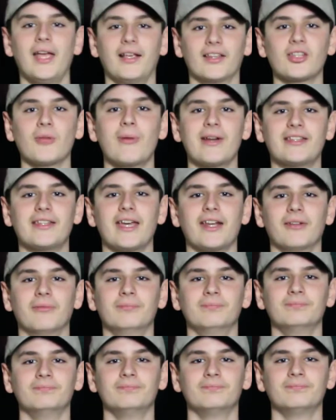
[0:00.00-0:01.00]
Somebody did.
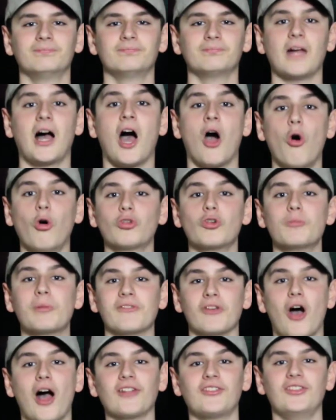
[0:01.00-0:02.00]
A whole group
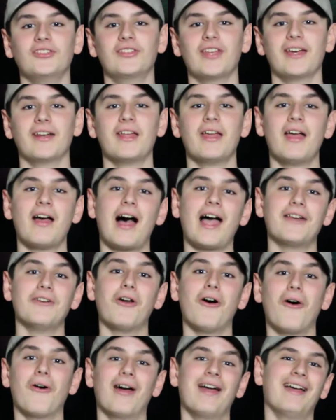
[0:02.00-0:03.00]
of Nazis did. I
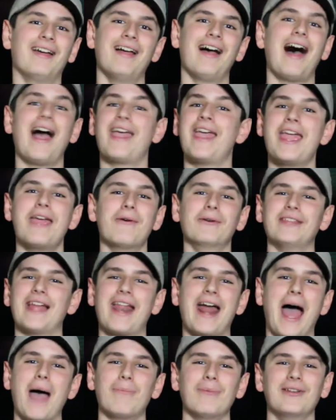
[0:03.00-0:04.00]
know. I hate when
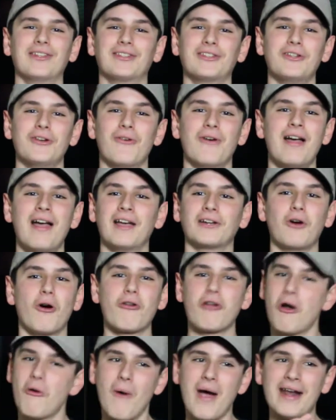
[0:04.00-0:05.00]
that happens too. Go
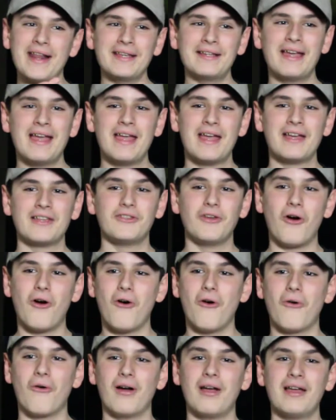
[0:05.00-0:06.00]
to a wedding,
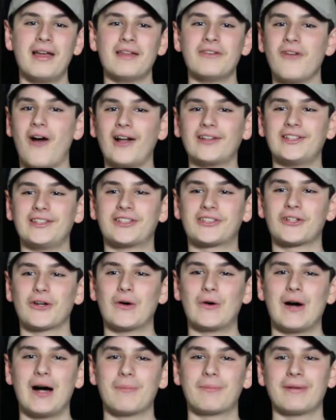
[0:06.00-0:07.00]
Nazis
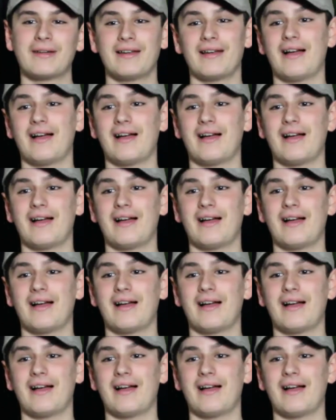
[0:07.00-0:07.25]
show up.